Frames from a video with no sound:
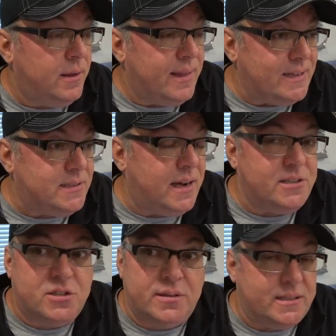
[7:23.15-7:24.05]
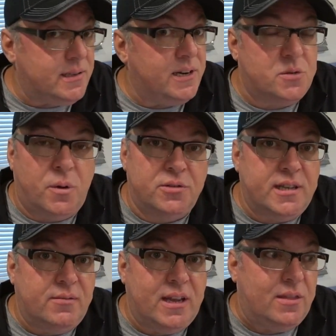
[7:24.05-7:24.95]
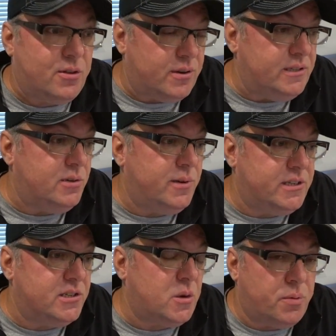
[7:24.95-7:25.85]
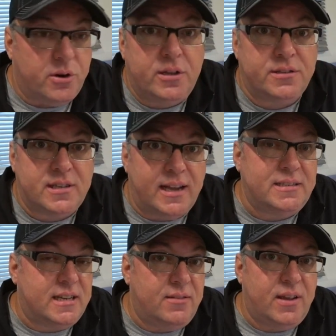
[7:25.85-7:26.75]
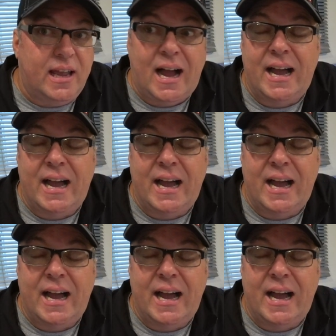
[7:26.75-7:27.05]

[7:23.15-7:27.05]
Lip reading: That's not a small TV. 32 inch is a pretty good sized TV.